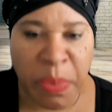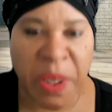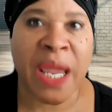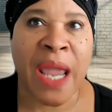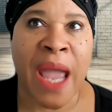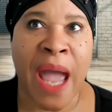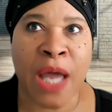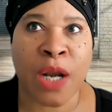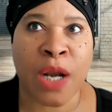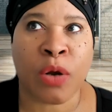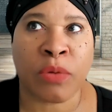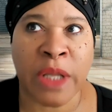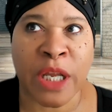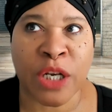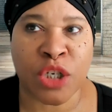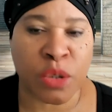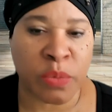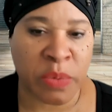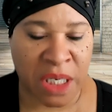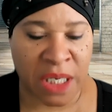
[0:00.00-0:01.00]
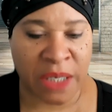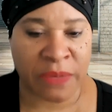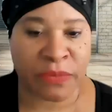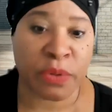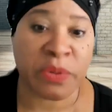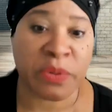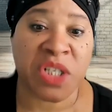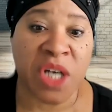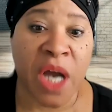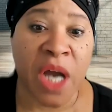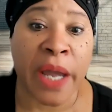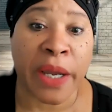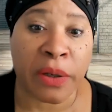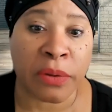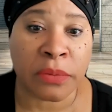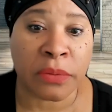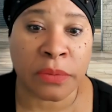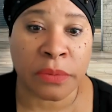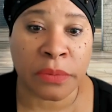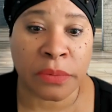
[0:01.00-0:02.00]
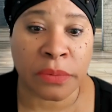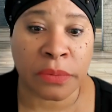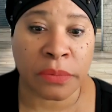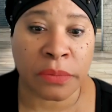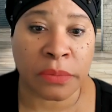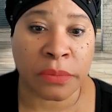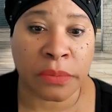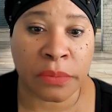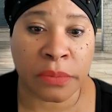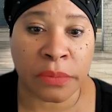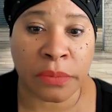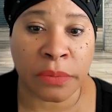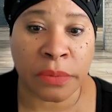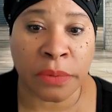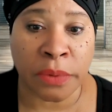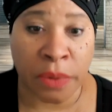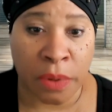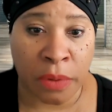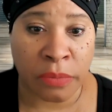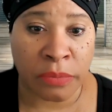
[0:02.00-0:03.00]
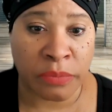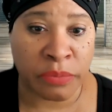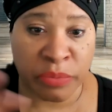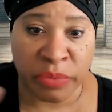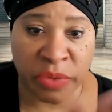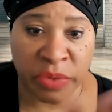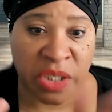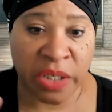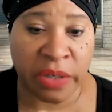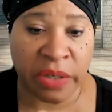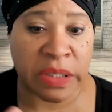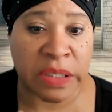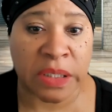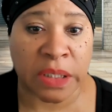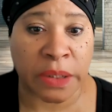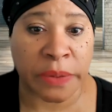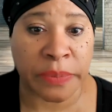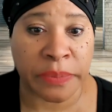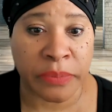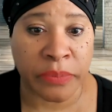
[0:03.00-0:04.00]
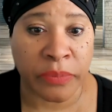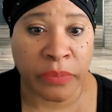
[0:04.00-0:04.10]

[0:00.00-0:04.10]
piano that you would give to a child. You know, seriously.